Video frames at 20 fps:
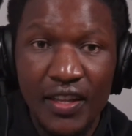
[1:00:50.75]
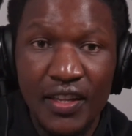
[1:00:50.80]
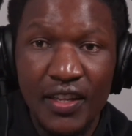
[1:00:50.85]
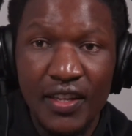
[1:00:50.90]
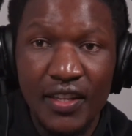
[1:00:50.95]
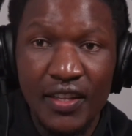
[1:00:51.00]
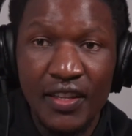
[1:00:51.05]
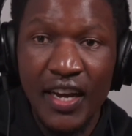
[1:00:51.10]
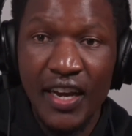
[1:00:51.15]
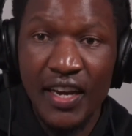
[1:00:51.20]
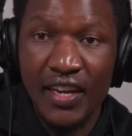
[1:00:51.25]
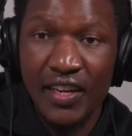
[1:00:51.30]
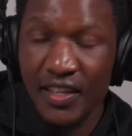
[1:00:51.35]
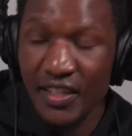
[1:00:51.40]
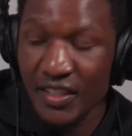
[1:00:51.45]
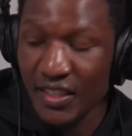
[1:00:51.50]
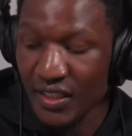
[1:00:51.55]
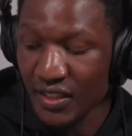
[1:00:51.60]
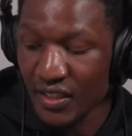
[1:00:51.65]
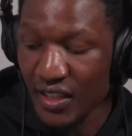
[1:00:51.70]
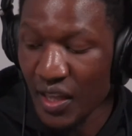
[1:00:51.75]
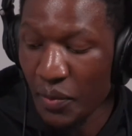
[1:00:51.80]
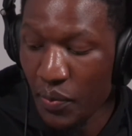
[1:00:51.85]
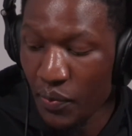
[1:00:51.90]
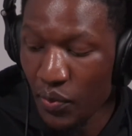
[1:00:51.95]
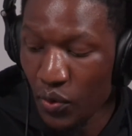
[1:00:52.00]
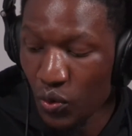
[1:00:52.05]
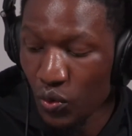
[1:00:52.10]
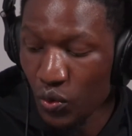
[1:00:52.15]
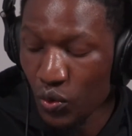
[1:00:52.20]
there are creators, there are
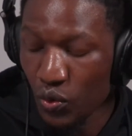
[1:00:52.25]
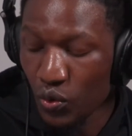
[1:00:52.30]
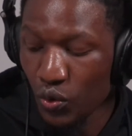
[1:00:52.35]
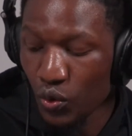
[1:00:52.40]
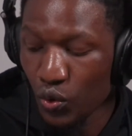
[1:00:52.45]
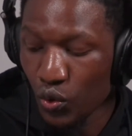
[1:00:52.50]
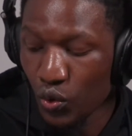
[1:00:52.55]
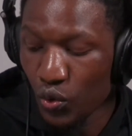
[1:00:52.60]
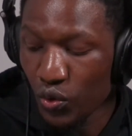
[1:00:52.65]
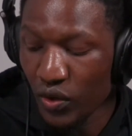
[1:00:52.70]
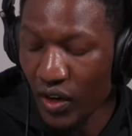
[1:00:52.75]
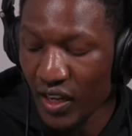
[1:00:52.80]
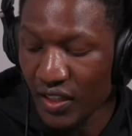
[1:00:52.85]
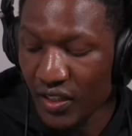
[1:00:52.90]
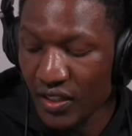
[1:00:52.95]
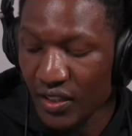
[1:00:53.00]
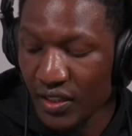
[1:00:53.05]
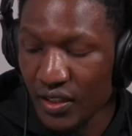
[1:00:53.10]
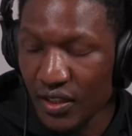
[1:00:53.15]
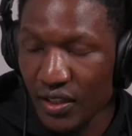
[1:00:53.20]
people who write